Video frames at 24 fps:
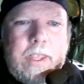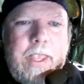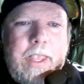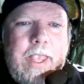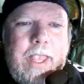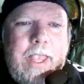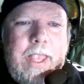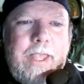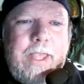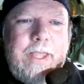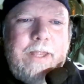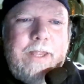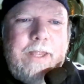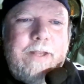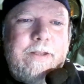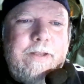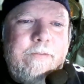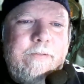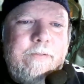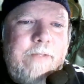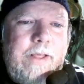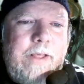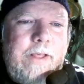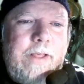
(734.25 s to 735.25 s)
And
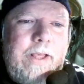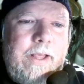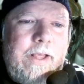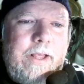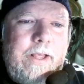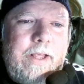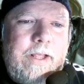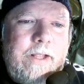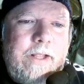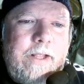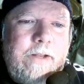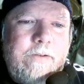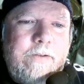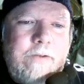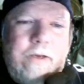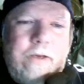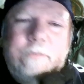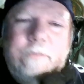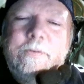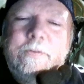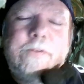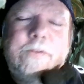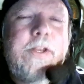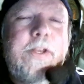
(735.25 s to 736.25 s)
the
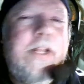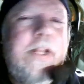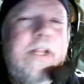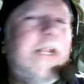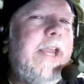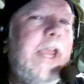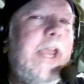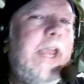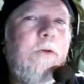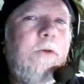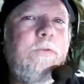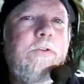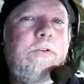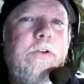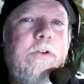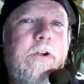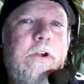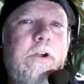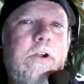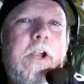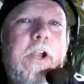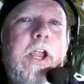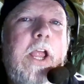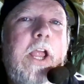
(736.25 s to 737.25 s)
toughest
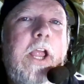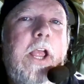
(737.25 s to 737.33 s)
encounter